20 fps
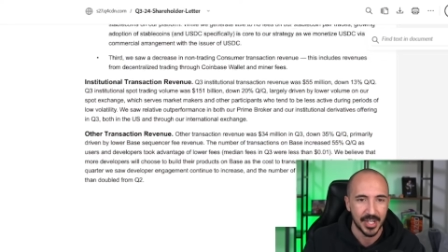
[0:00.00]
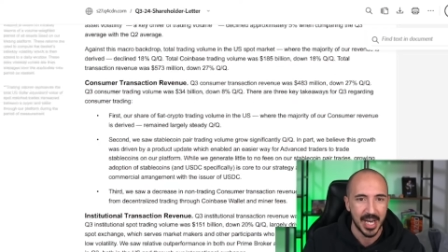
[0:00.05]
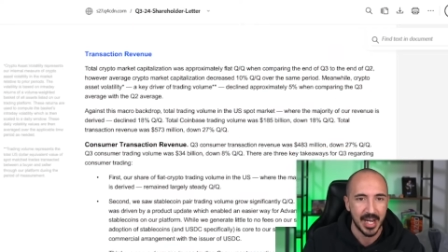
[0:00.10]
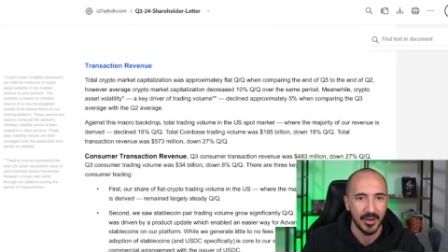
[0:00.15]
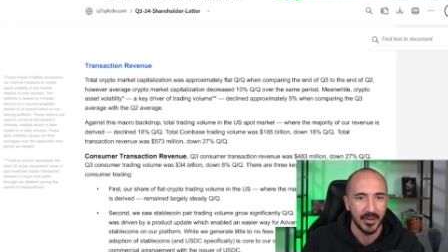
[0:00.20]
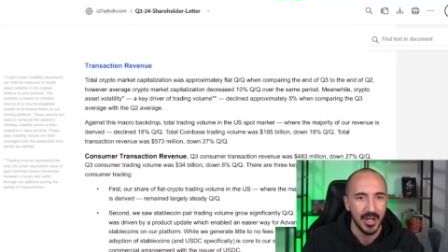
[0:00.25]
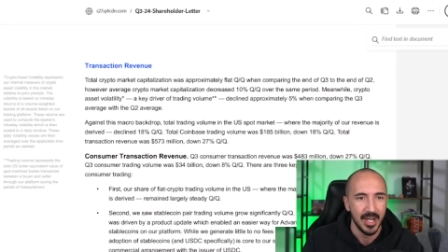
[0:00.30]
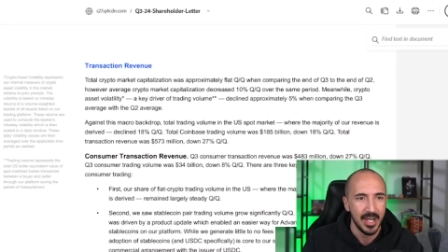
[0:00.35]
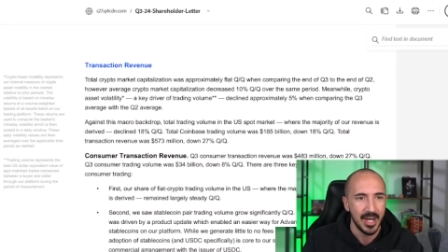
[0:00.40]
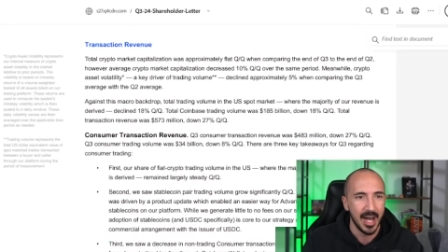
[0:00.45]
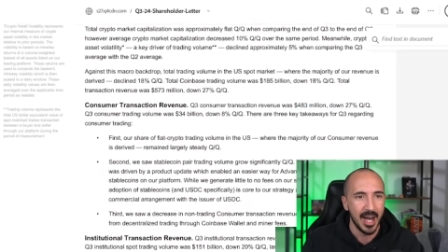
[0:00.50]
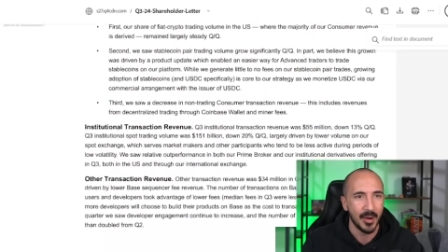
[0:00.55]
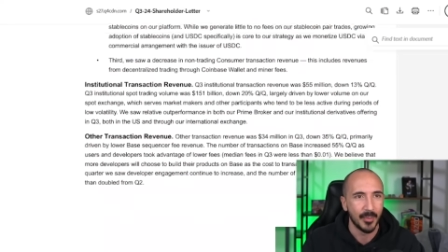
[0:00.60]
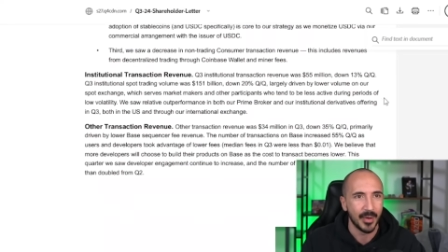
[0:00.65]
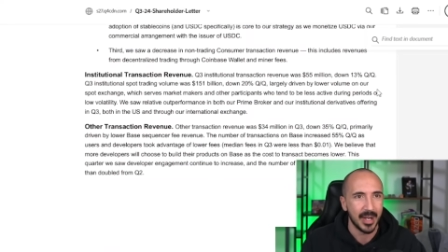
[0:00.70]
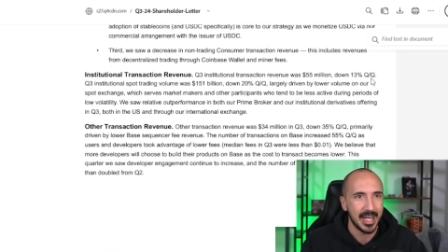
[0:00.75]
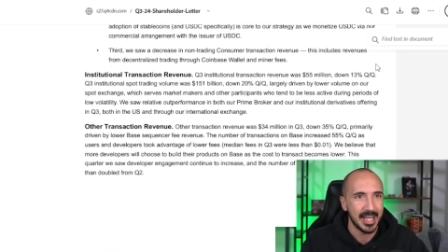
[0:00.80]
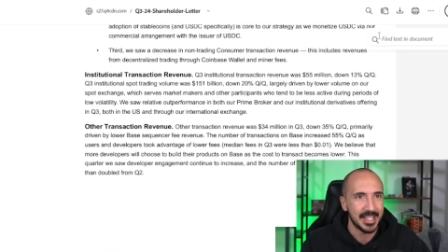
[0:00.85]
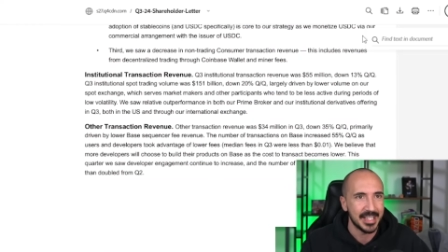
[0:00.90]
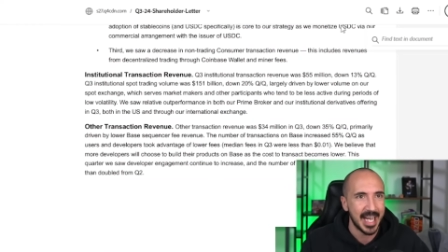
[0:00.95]
Now, uh, we're
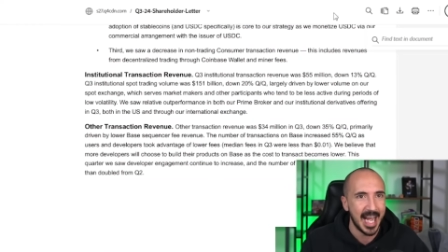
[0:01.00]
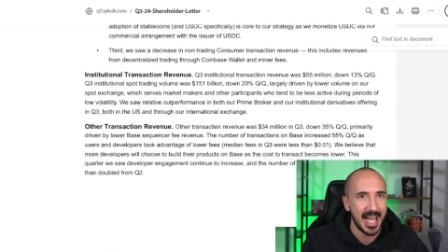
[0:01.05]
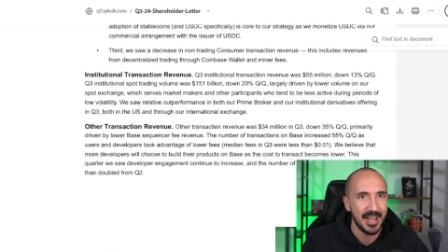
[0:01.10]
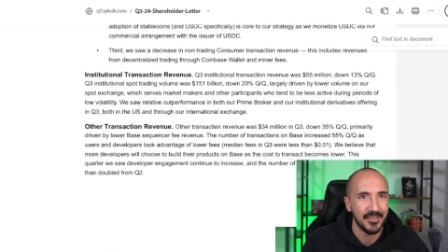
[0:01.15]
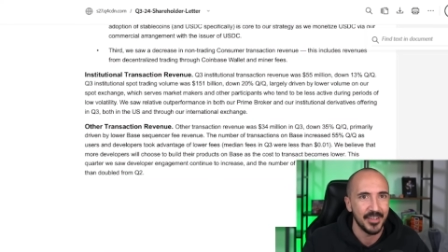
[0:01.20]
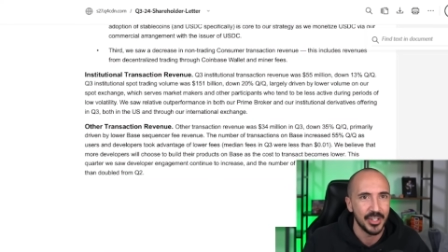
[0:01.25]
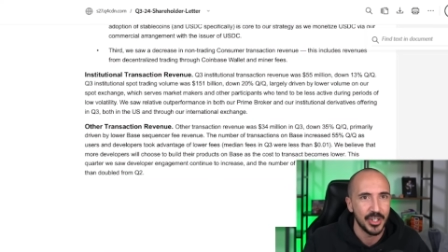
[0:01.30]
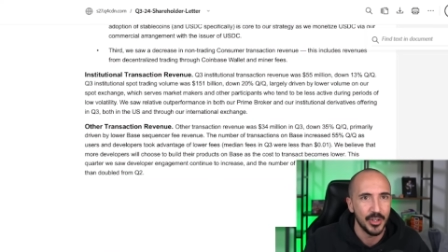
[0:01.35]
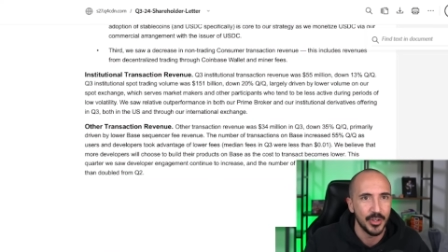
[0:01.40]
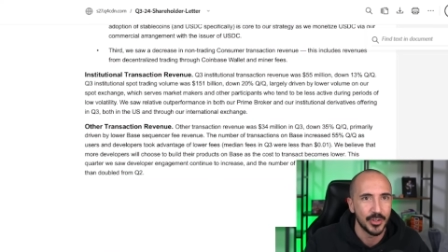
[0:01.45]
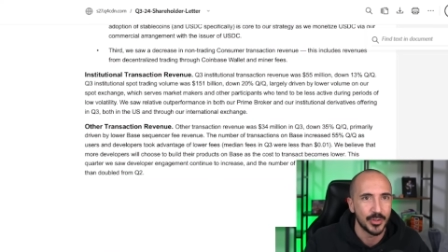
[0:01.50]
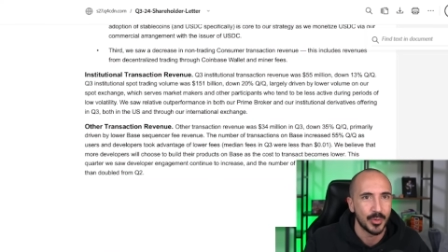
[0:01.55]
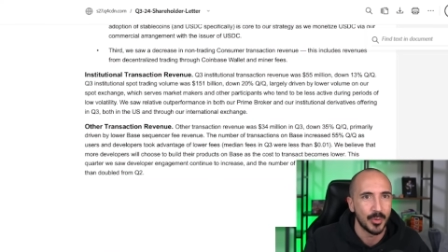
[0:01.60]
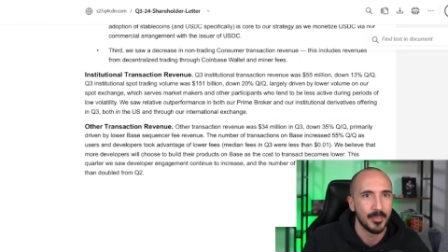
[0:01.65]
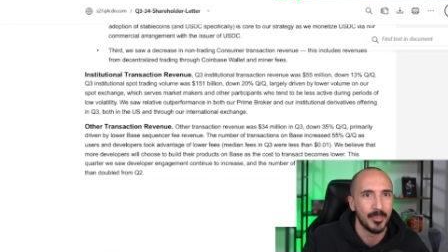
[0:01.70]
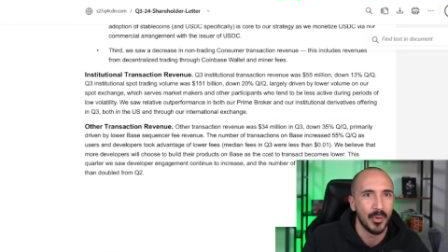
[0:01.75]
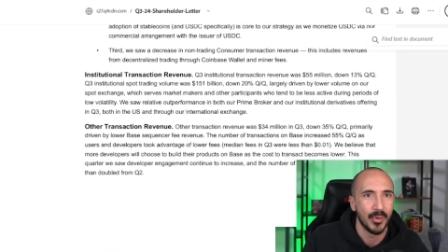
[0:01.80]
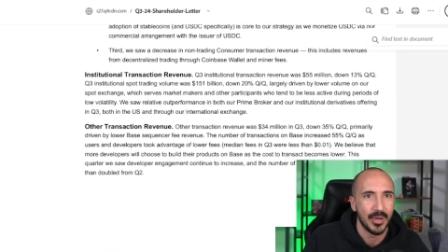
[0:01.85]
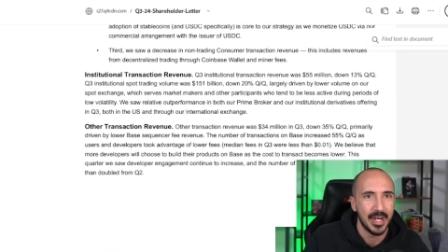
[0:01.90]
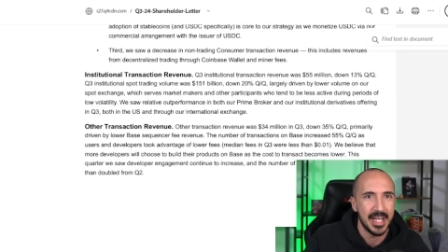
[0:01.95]
going to dive into this
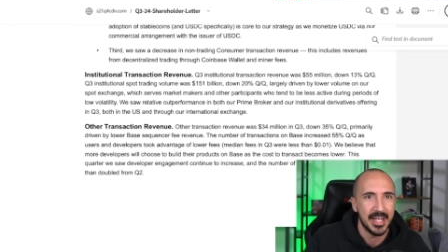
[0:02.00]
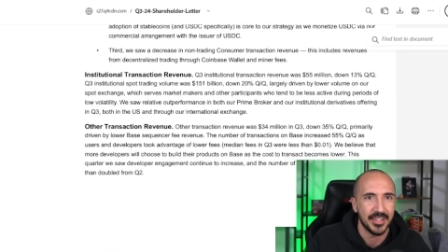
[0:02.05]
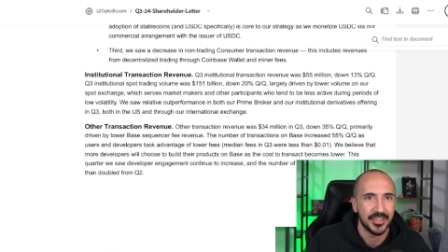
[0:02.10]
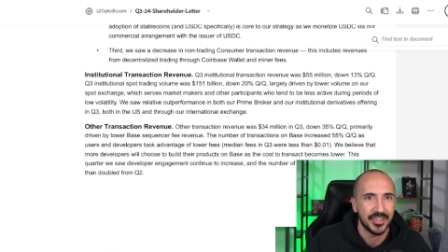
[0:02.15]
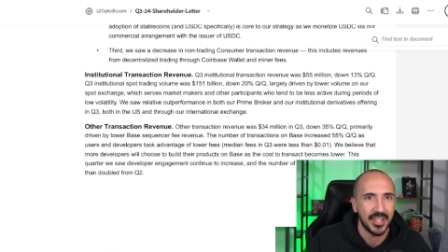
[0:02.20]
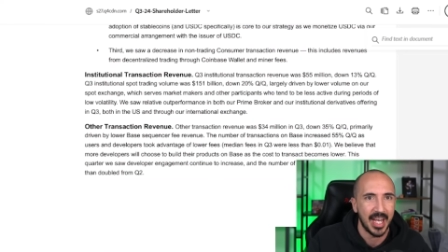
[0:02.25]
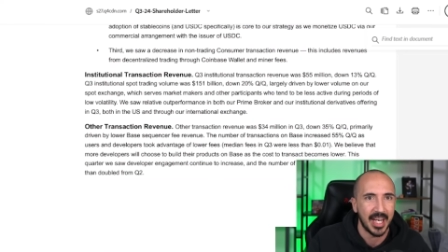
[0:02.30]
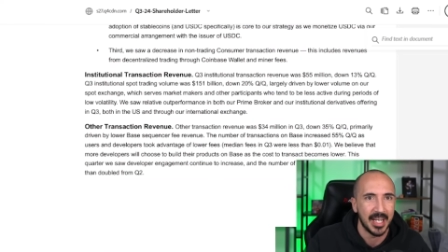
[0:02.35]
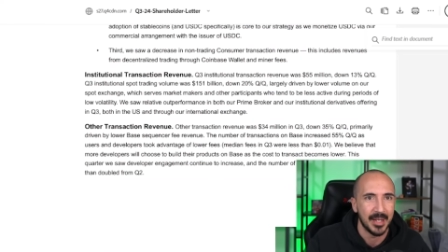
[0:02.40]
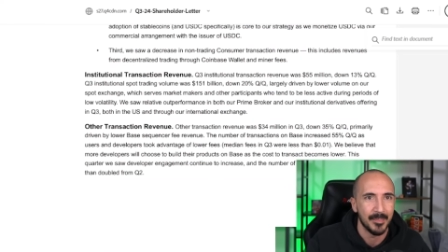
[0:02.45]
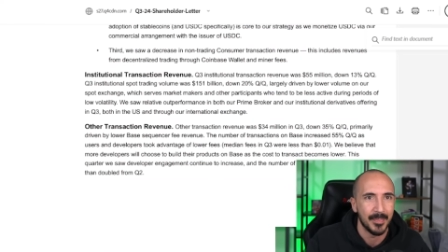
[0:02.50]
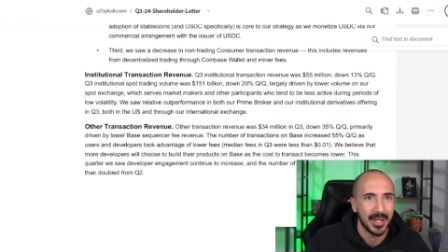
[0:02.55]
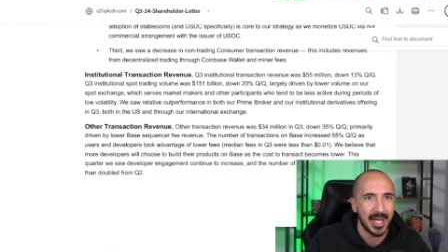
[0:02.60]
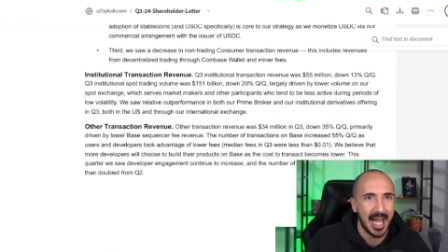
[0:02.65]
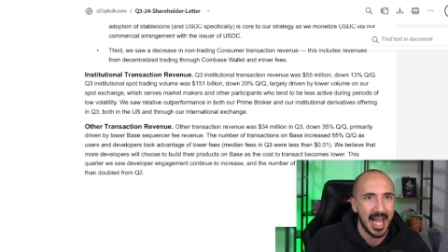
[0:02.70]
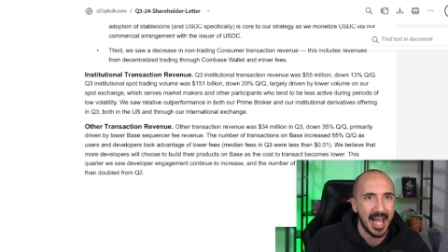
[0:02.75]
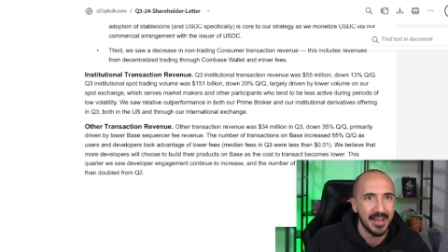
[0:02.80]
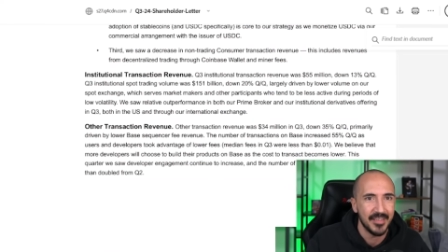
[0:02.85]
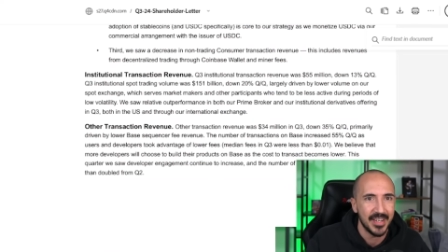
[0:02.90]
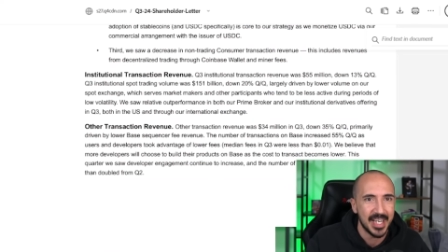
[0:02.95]
report in a second, but
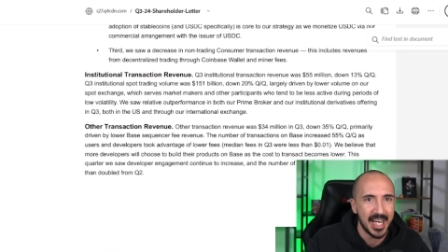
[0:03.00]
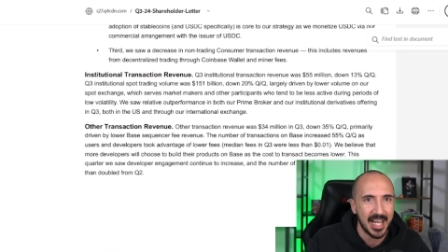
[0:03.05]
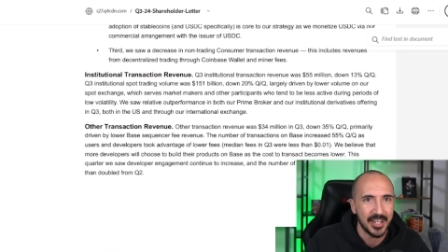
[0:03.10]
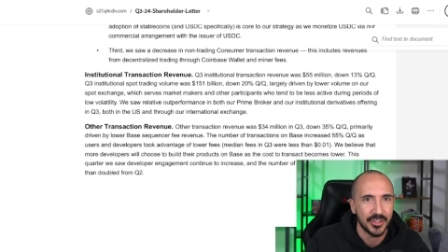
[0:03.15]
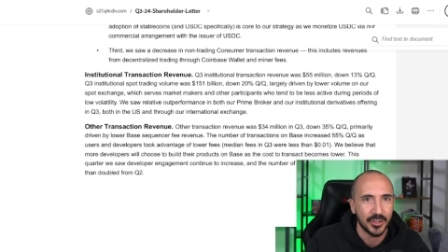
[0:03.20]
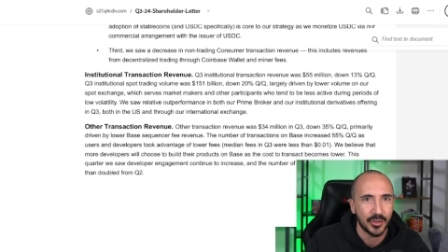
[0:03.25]
I have a nice